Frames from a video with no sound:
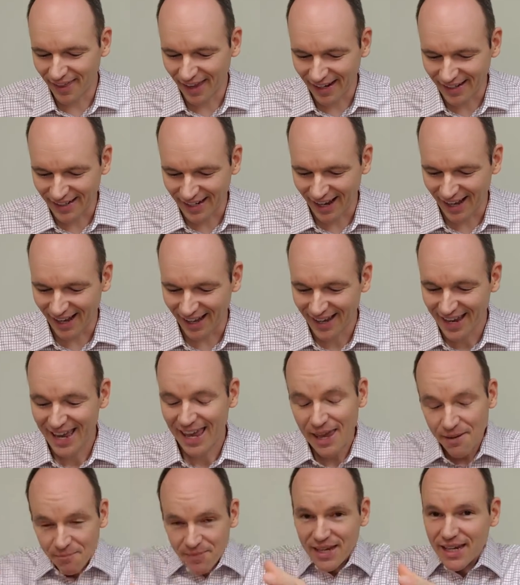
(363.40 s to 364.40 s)
that
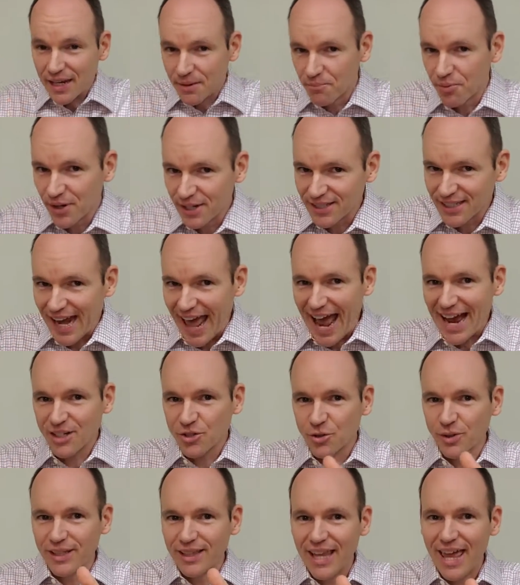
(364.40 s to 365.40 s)
him being in prison
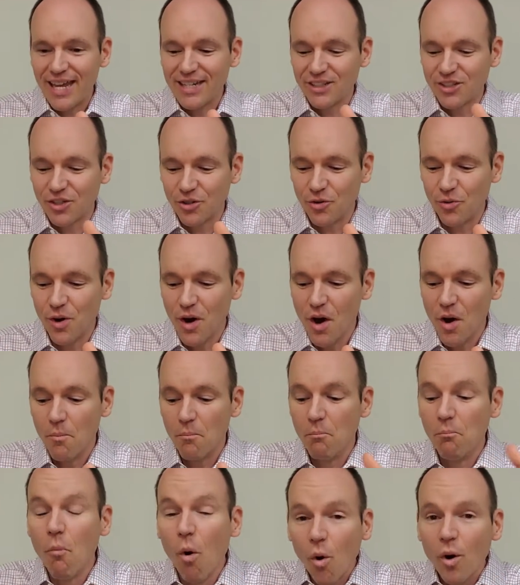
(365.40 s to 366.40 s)
actually led to
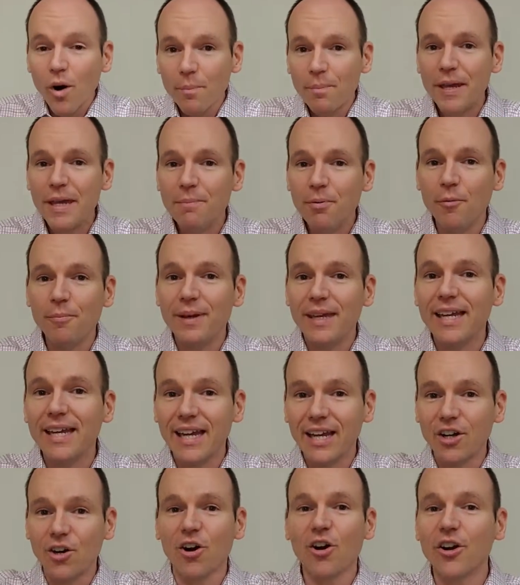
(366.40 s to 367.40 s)
more people being
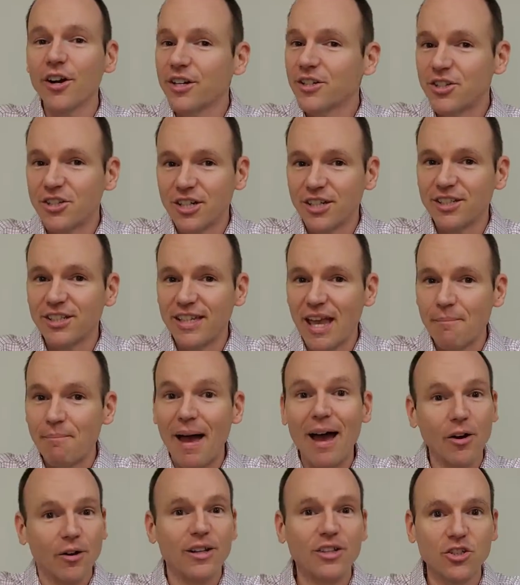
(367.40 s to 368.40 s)
encouraged to step
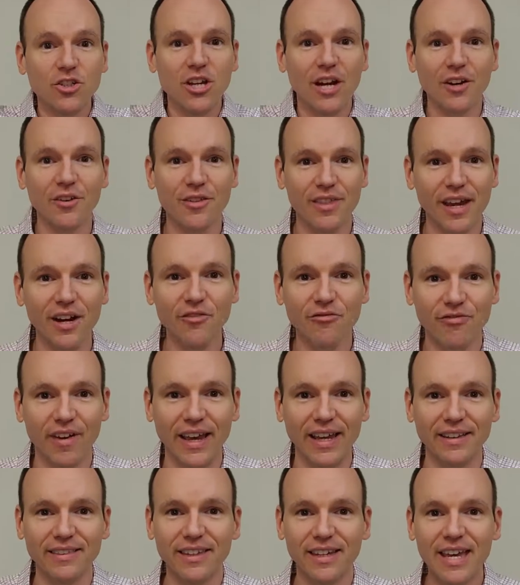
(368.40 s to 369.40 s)
out and share their
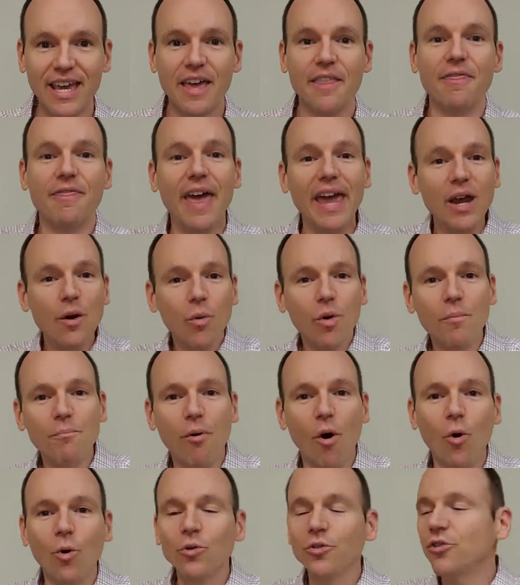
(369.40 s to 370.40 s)
faith. They were
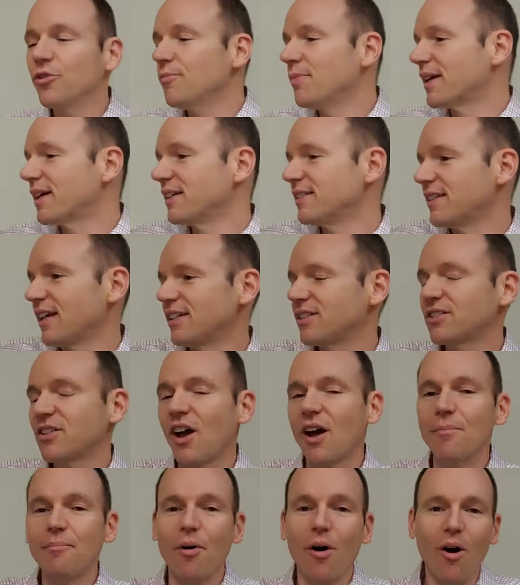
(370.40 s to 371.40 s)
bolder because they
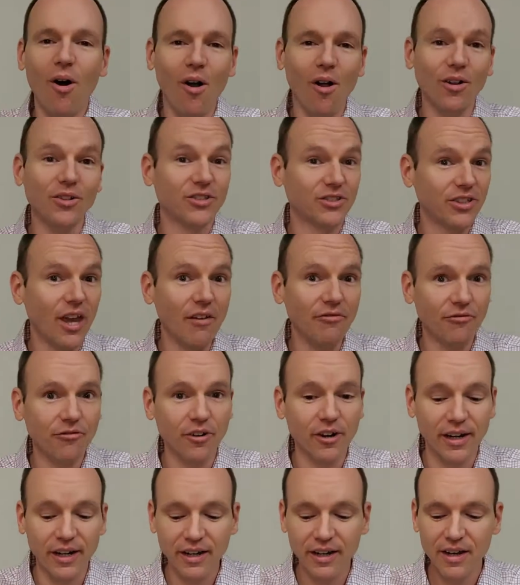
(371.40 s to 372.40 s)
saw Paul
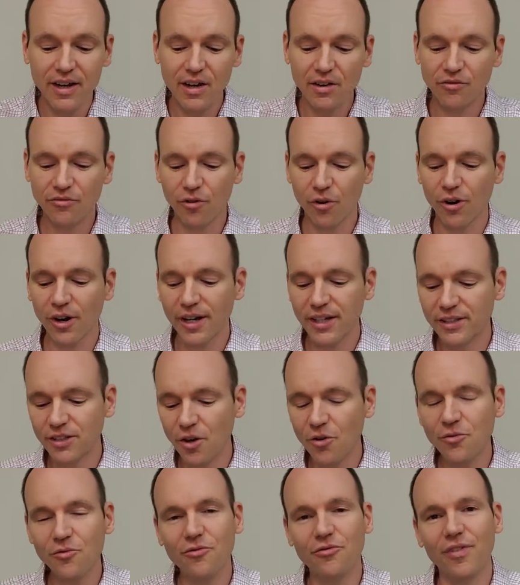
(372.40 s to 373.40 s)
suffering for his
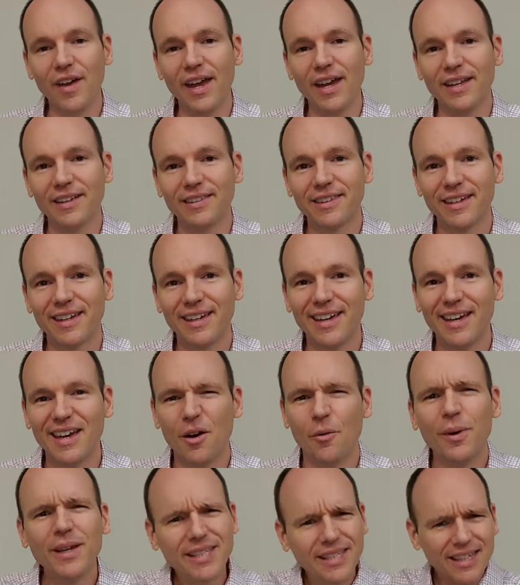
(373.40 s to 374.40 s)
own faith.
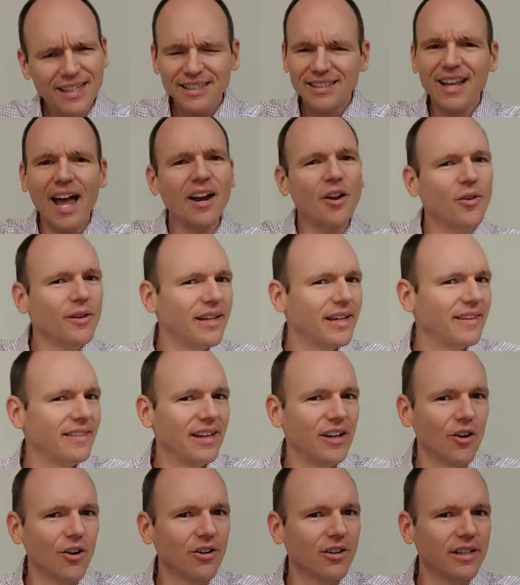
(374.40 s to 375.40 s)
We see this not only in
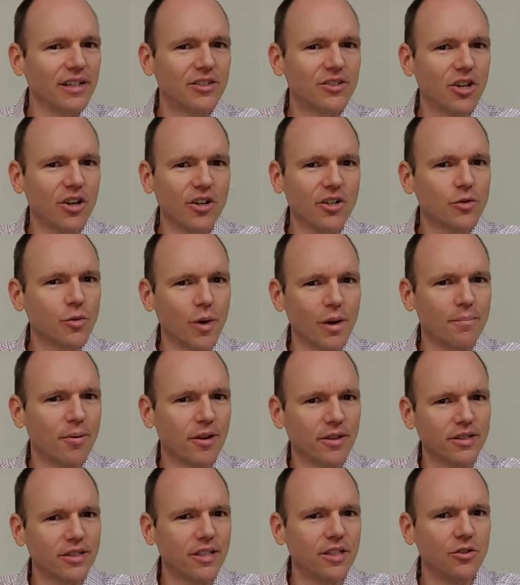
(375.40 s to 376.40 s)
the early church where
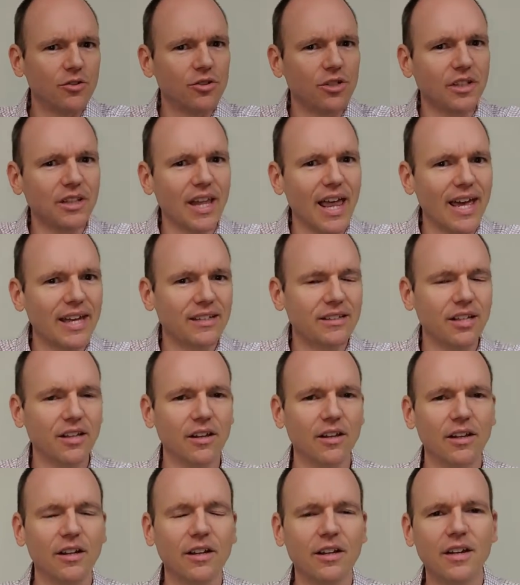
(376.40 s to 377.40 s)
persecution led to
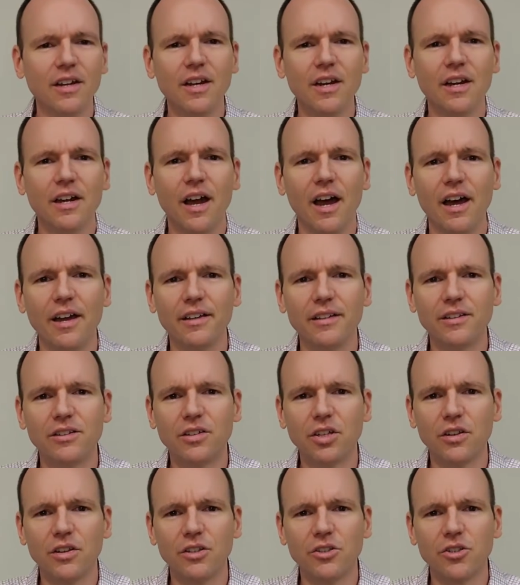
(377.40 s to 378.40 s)

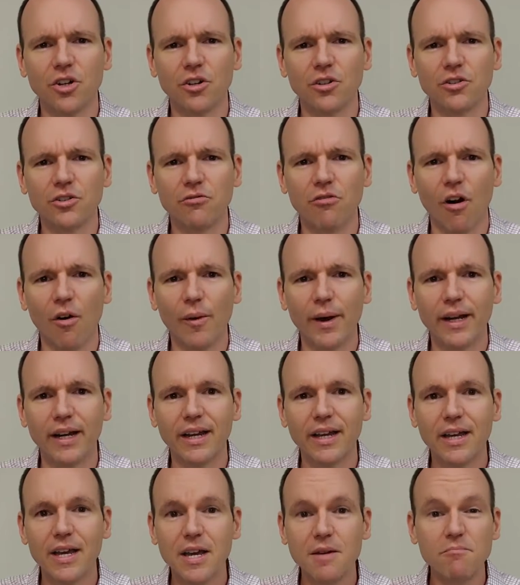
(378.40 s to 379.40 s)
the church growing,
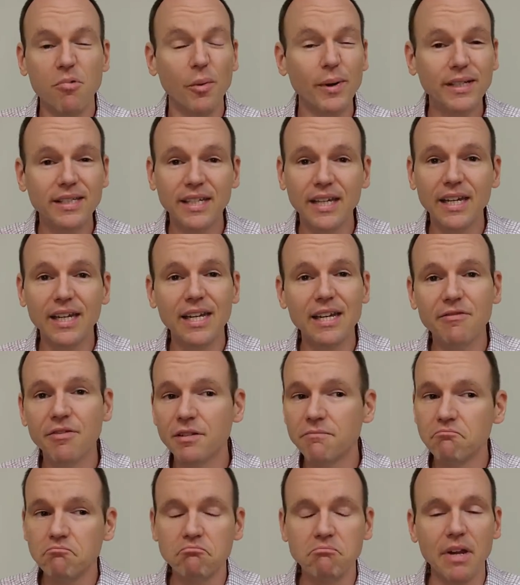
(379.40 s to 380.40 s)
but we see it
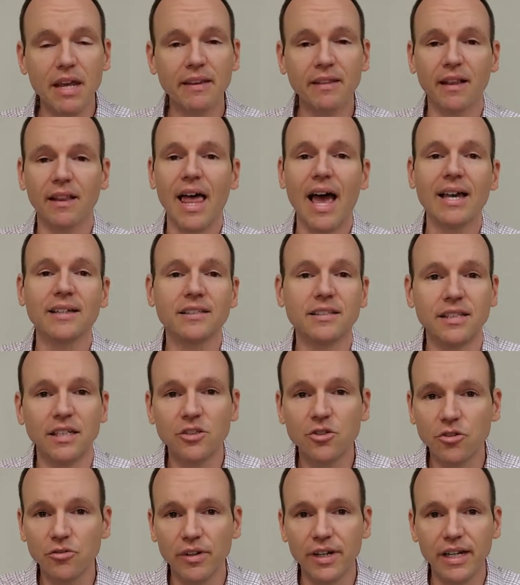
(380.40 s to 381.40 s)
even in the last
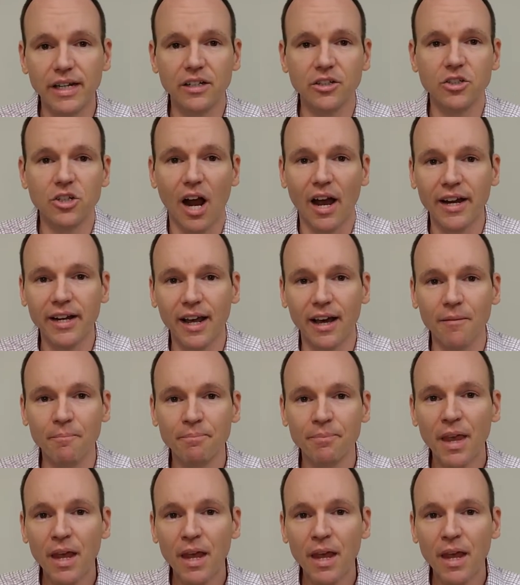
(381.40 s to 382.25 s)
century in China.